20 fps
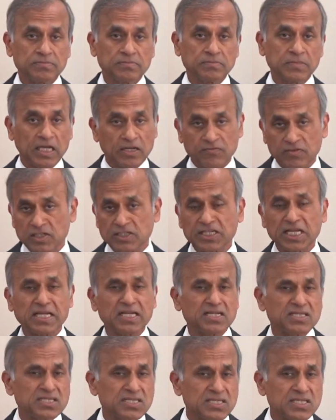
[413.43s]
It will take
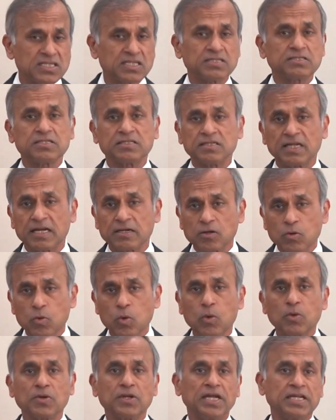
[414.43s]
concerted and
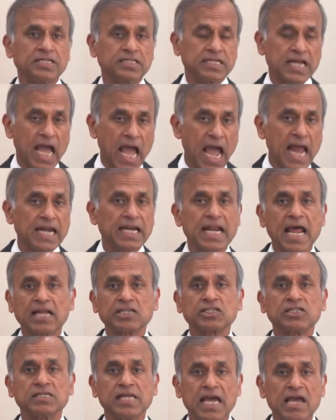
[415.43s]
coordinated and
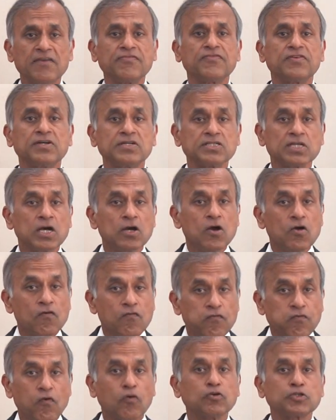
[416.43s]
national efforts
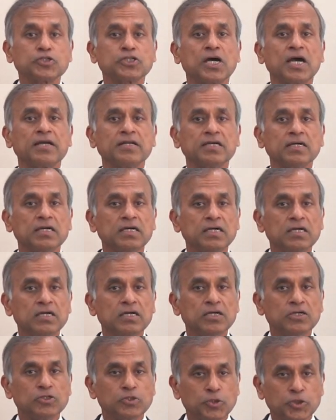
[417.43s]
for China
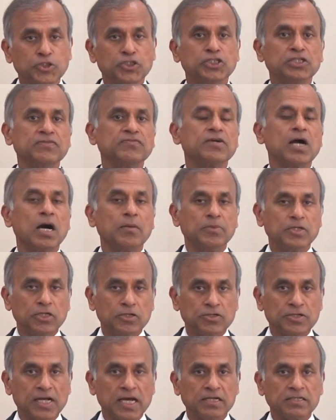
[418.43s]
to achieve carbon
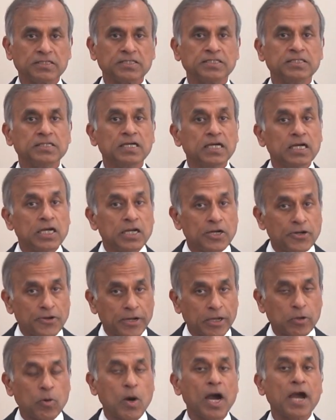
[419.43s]
neutrality,
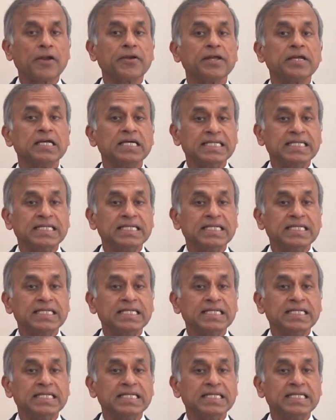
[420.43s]
requiring